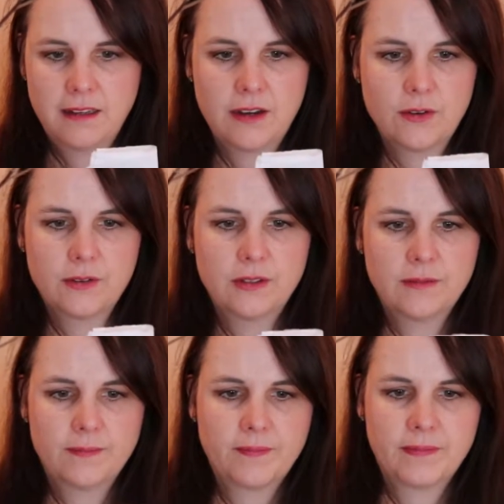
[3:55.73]
You know,
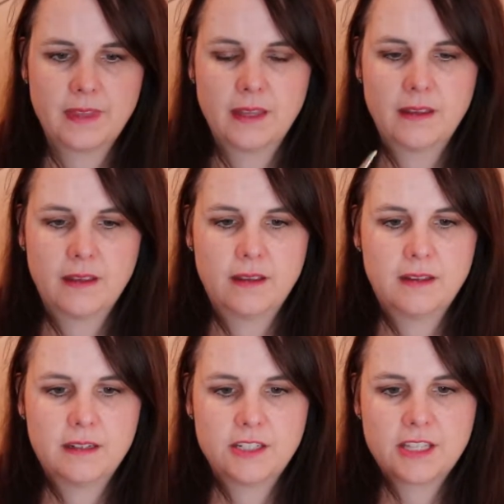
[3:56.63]

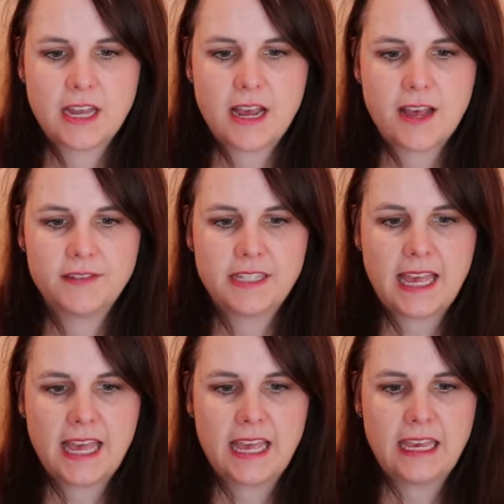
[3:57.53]
just cut off,
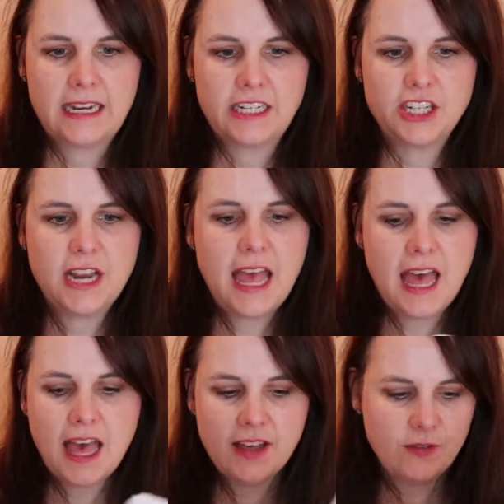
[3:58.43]
say, 1.5
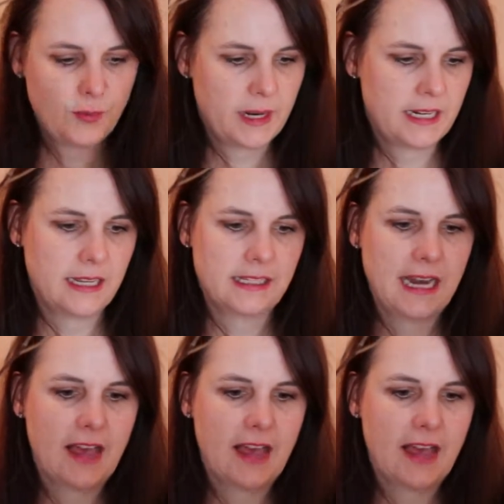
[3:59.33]
inches, but it doesn't